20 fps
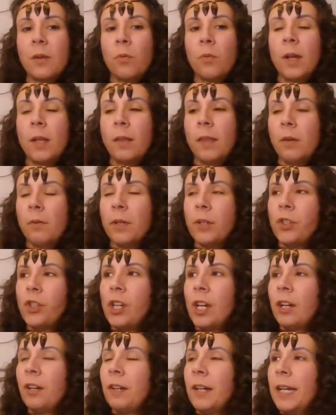what they were
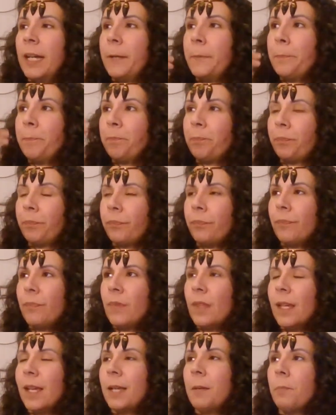sharing
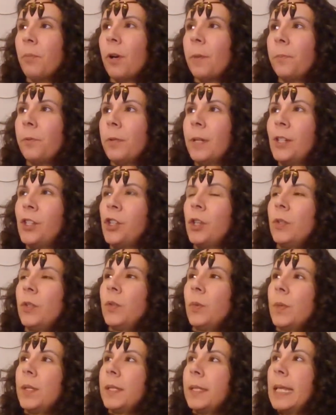in
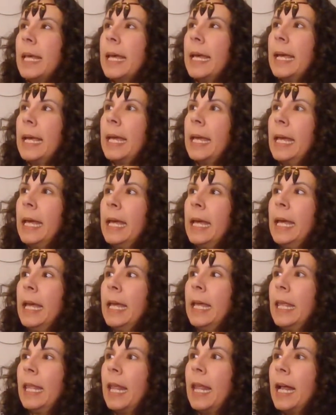preparations was like
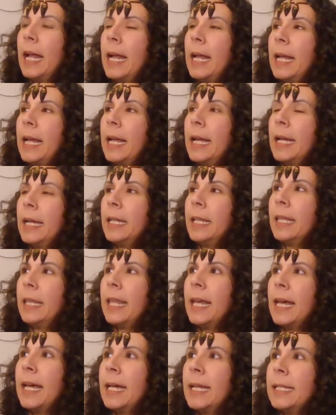
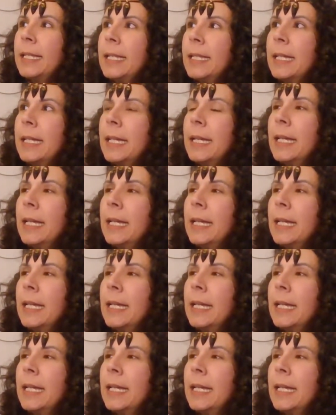that